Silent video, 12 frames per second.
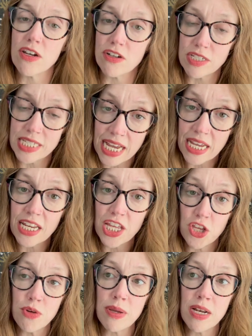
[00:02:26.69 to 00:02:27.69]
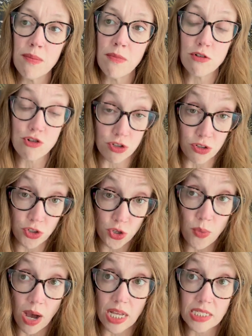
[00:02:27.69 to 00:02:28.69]
understand human emotional
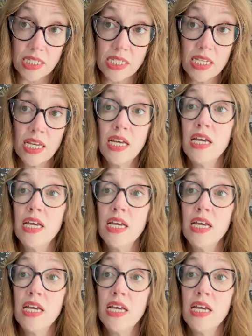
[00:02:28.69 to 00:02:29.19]
nuance.